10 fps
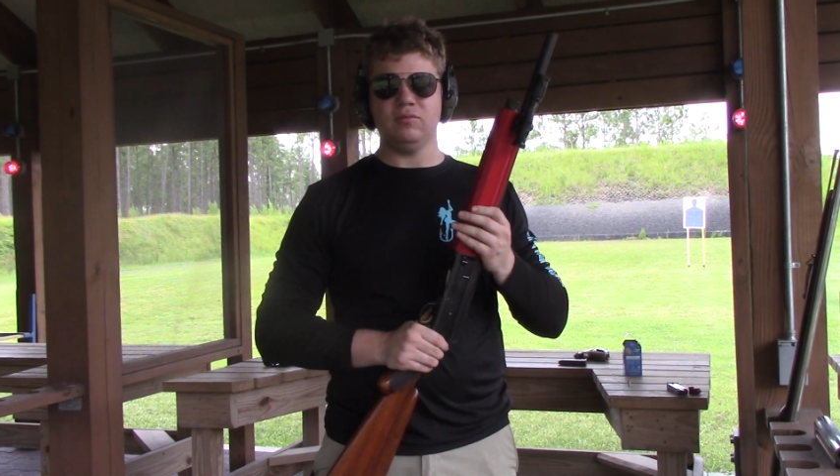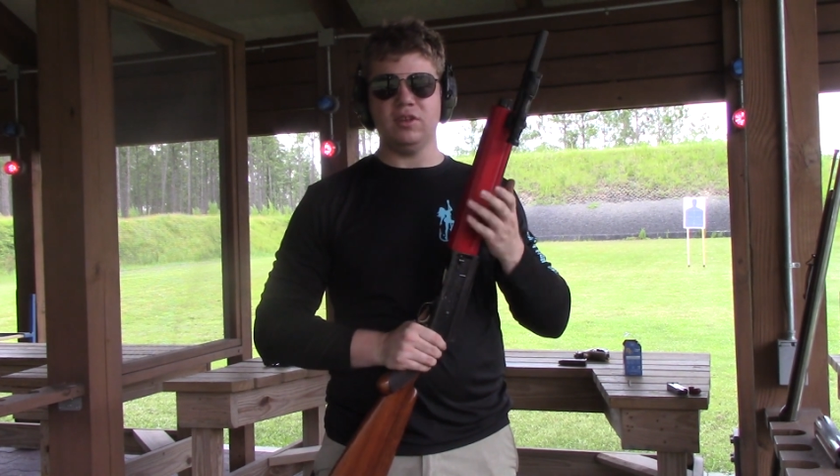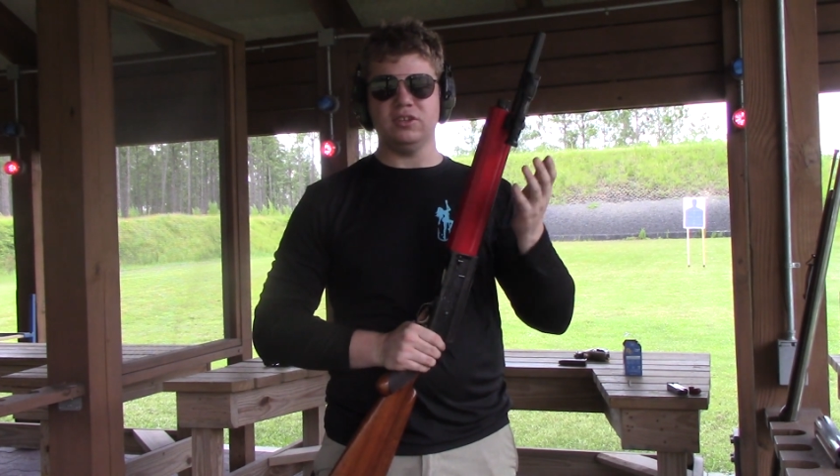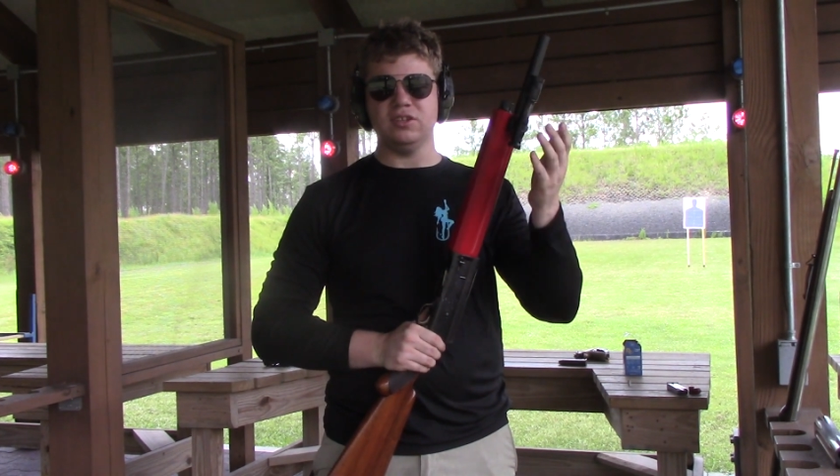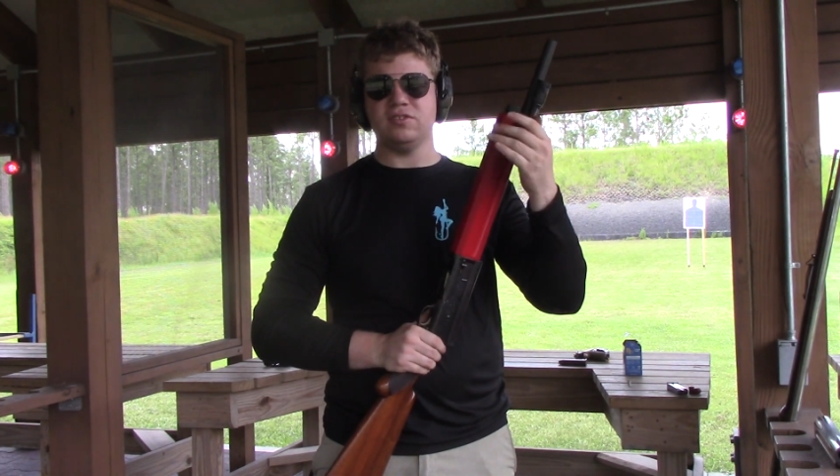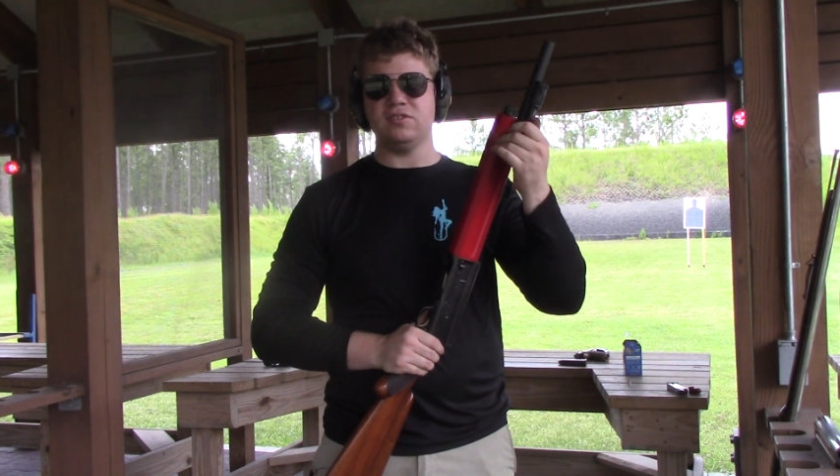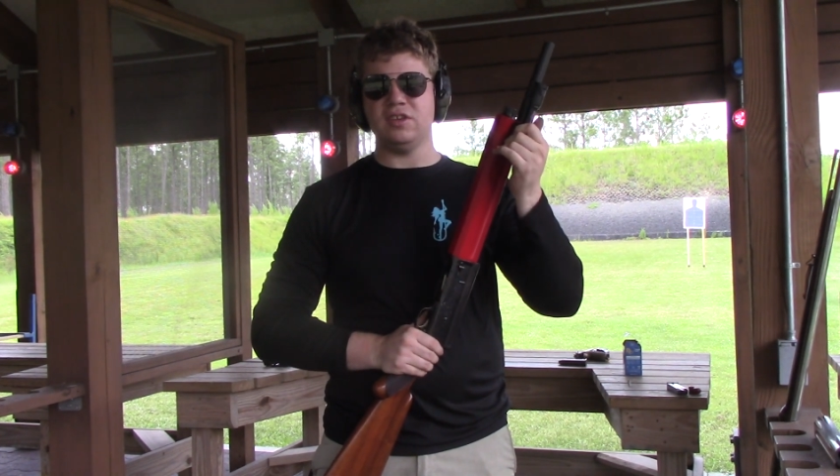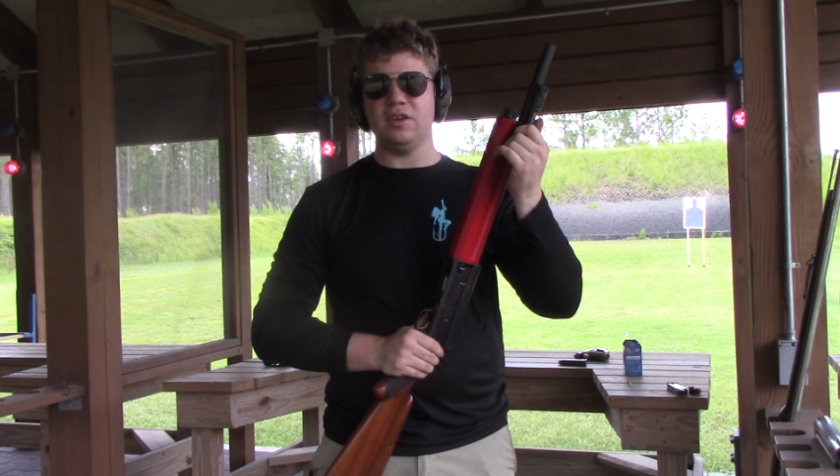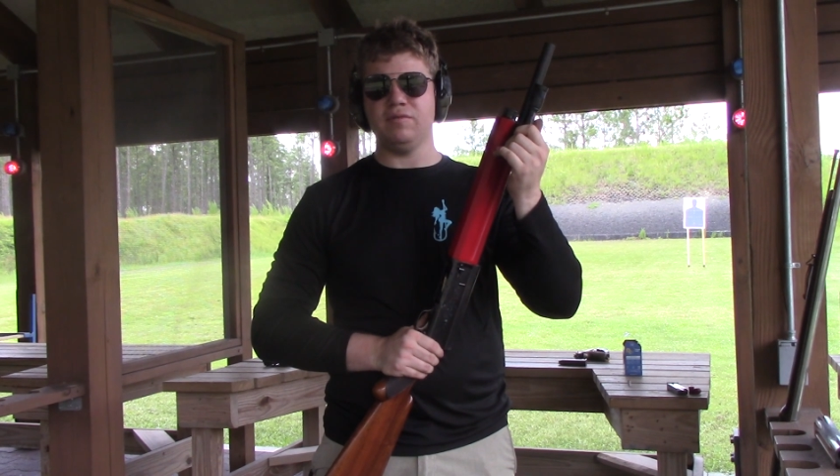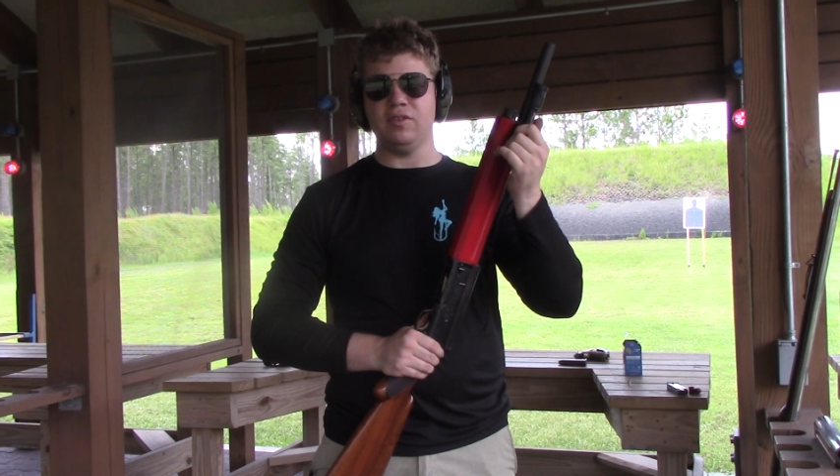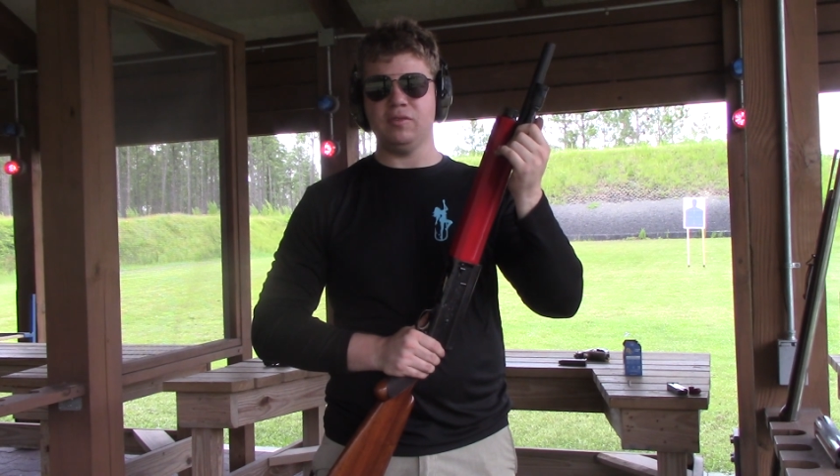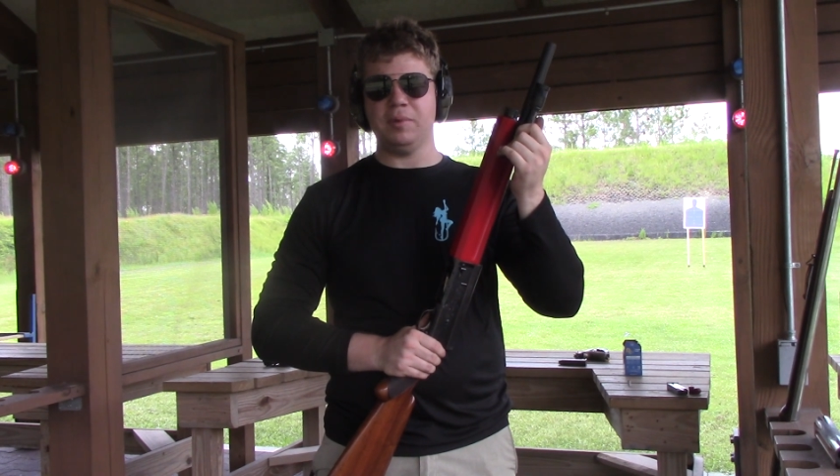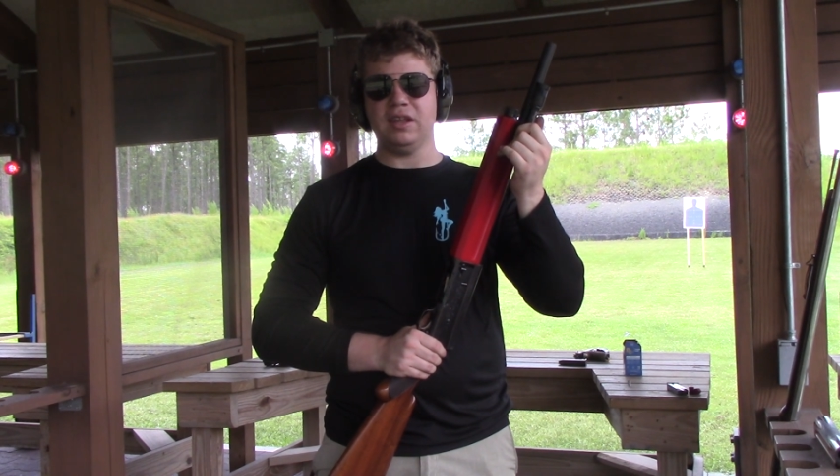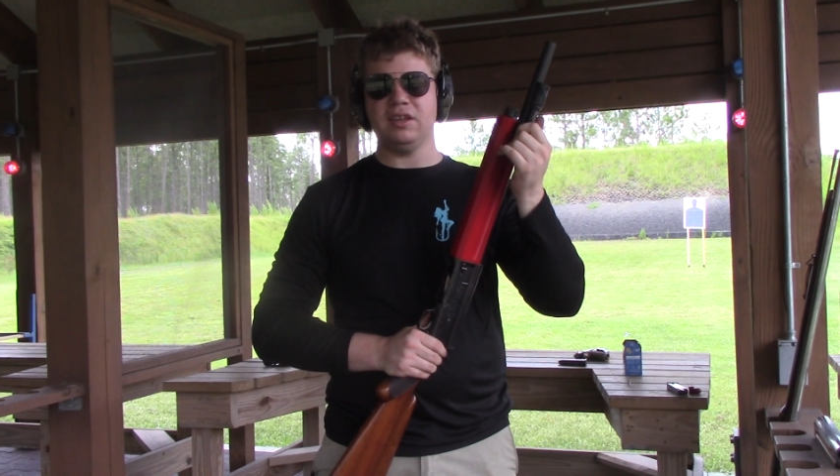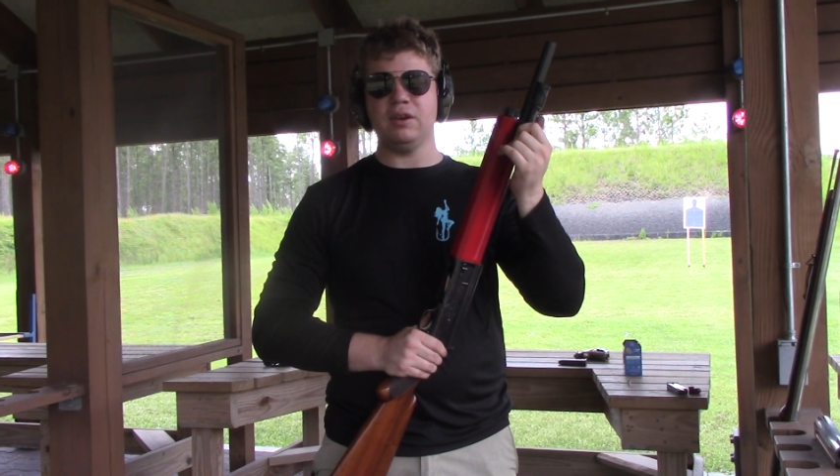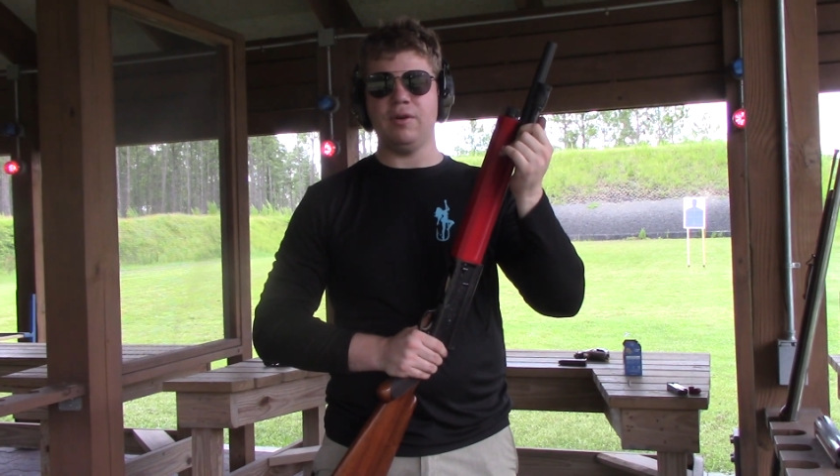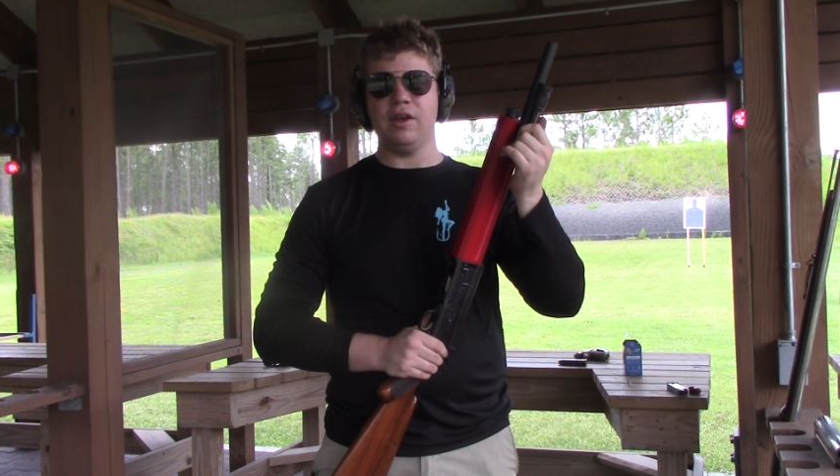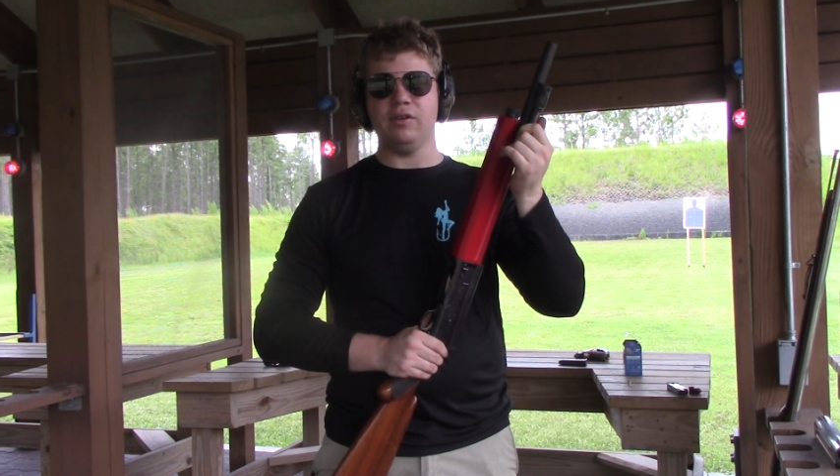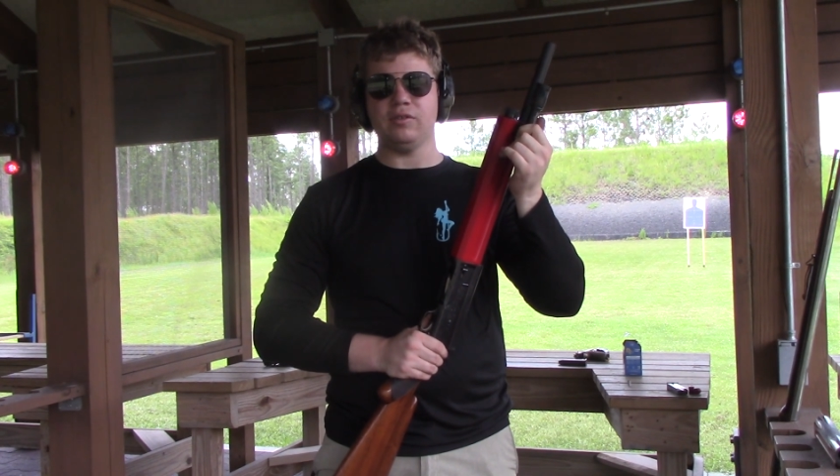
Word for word: to just see if this Picatinny rail